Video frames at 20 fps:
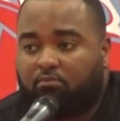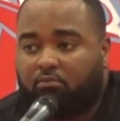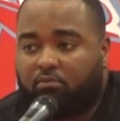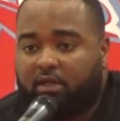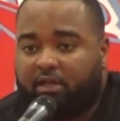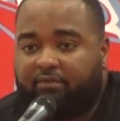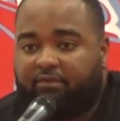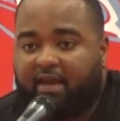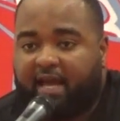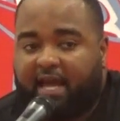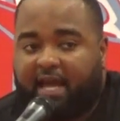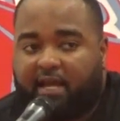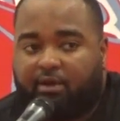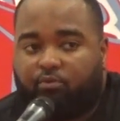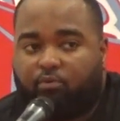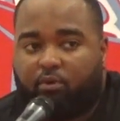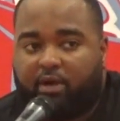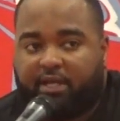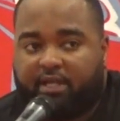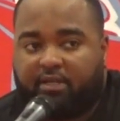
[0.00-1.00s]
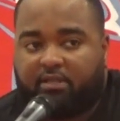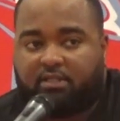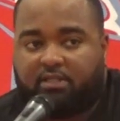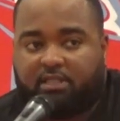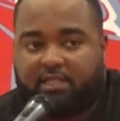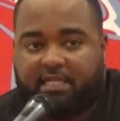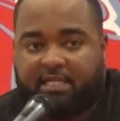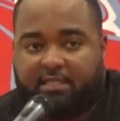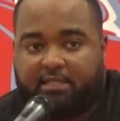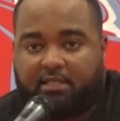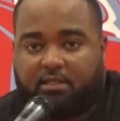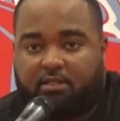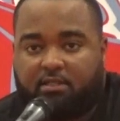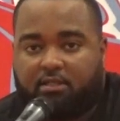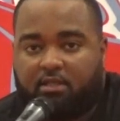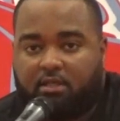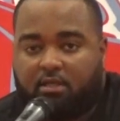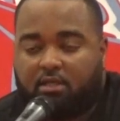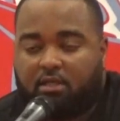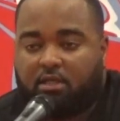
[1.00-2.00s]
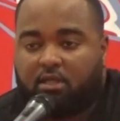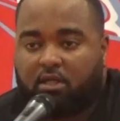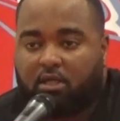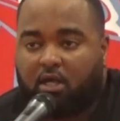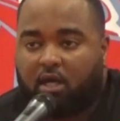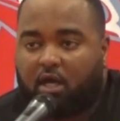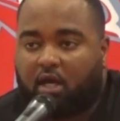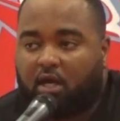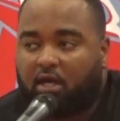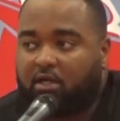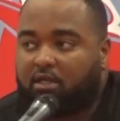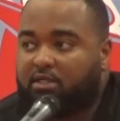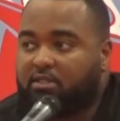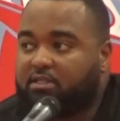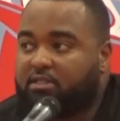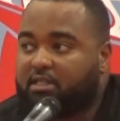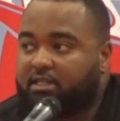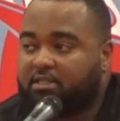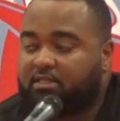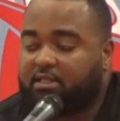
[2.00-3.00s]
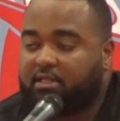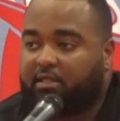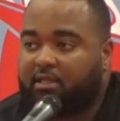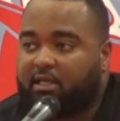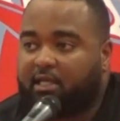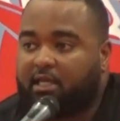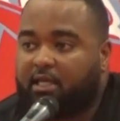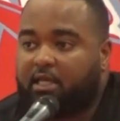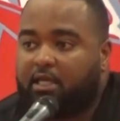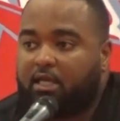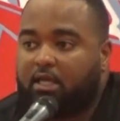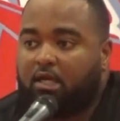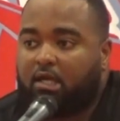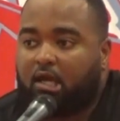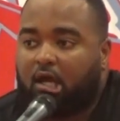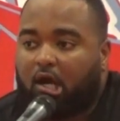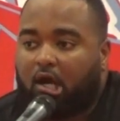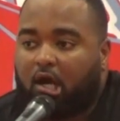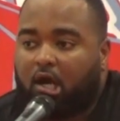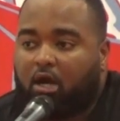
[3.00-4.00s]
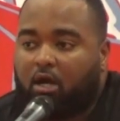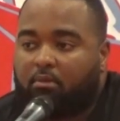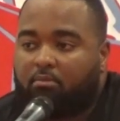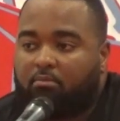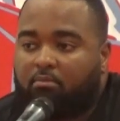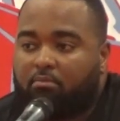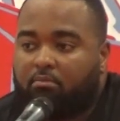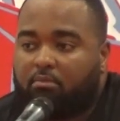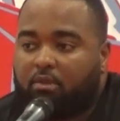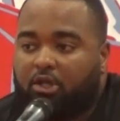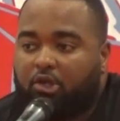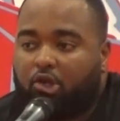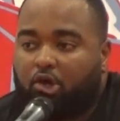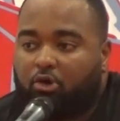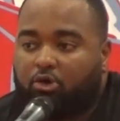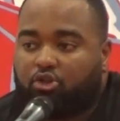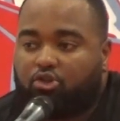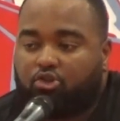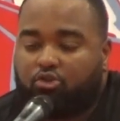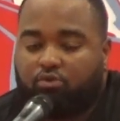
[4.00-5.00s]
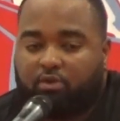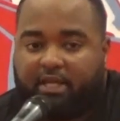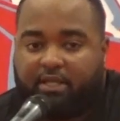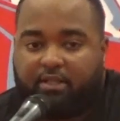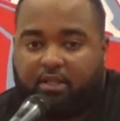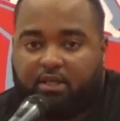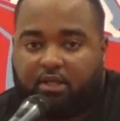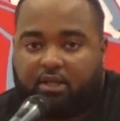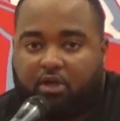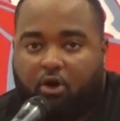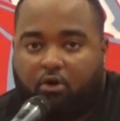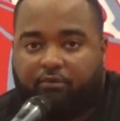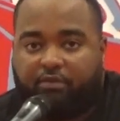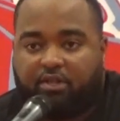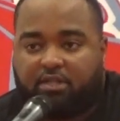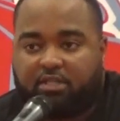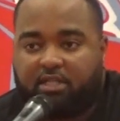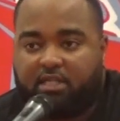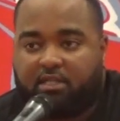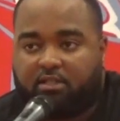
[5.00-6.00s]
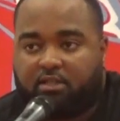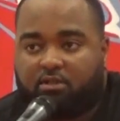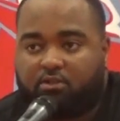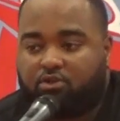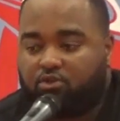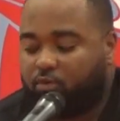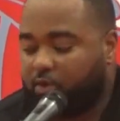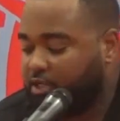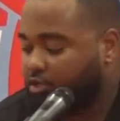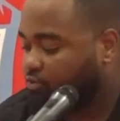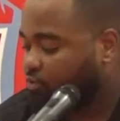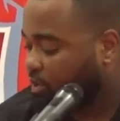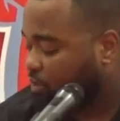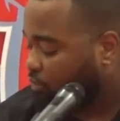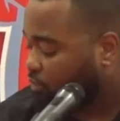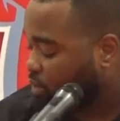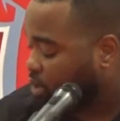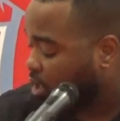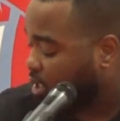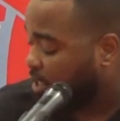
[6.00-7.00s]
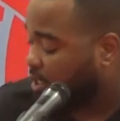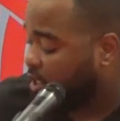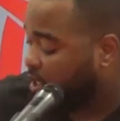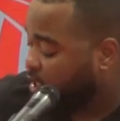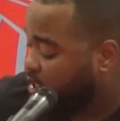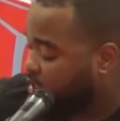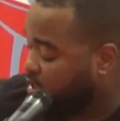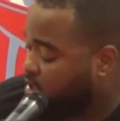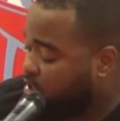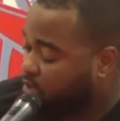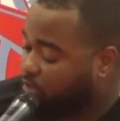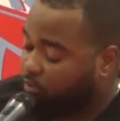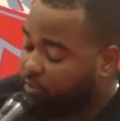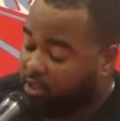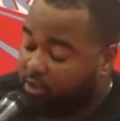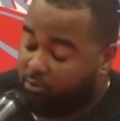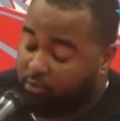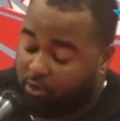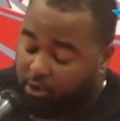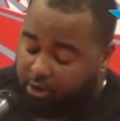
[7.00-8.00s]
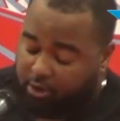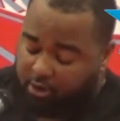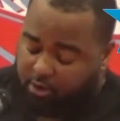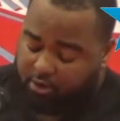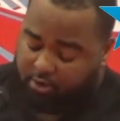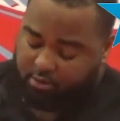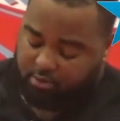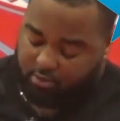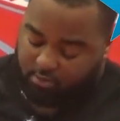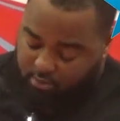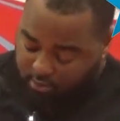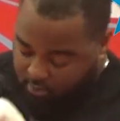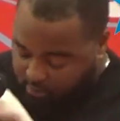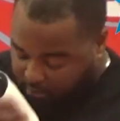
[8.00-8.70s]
we've had winning seasons consistently. In the COVID season, 2021, we were